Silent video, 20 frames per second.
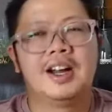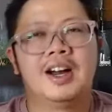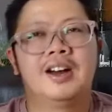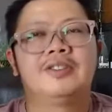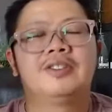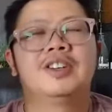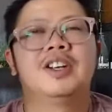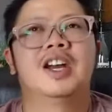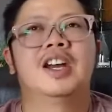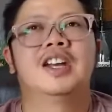
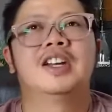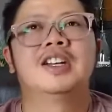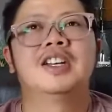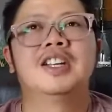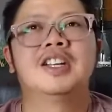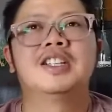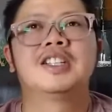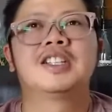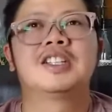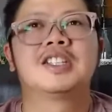after
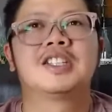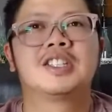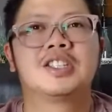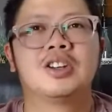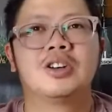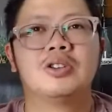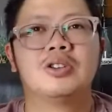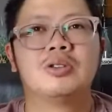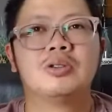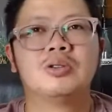editing
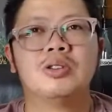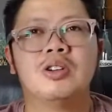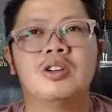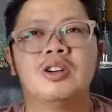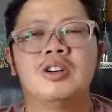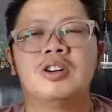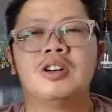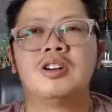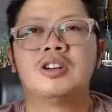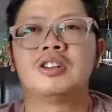so
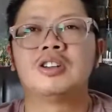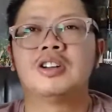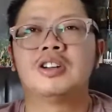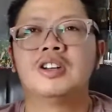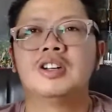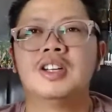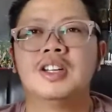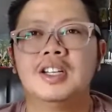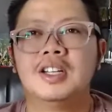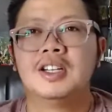long
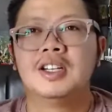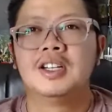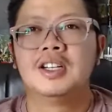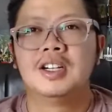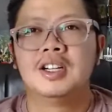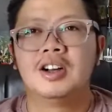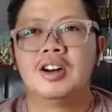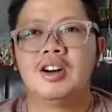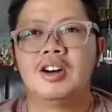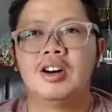
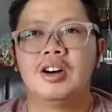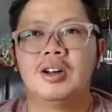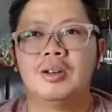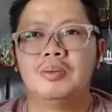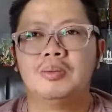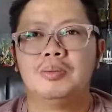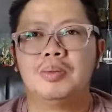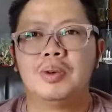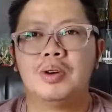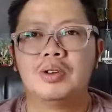
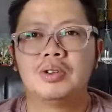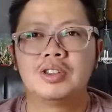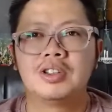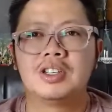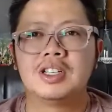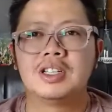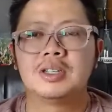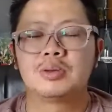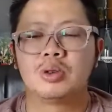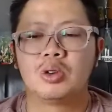on both of
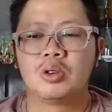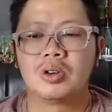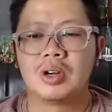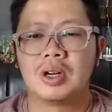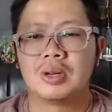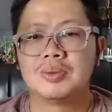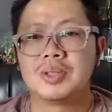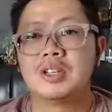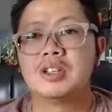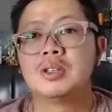these
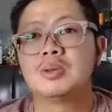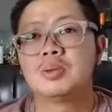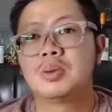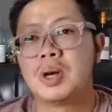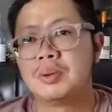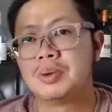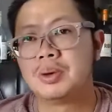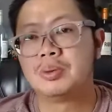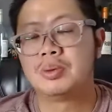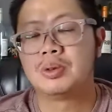programs, I use
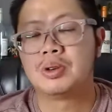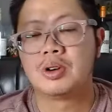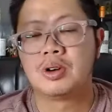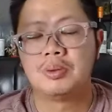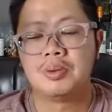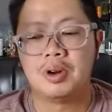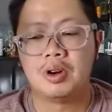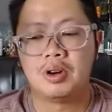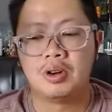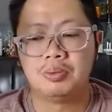Premiere
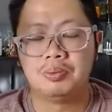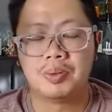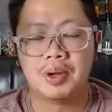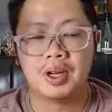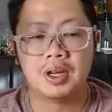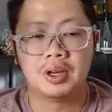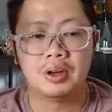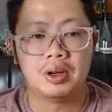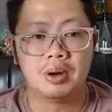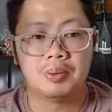Pro on
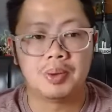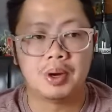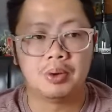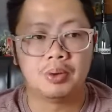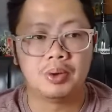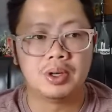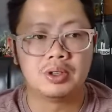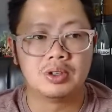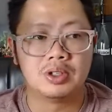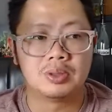my
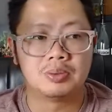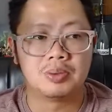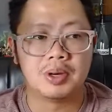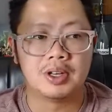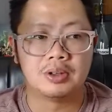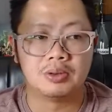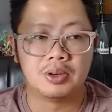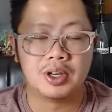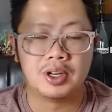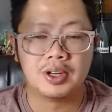Windows,
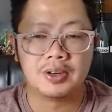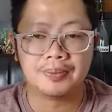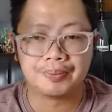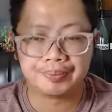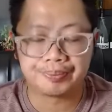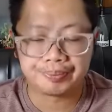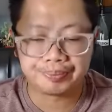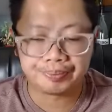by the way,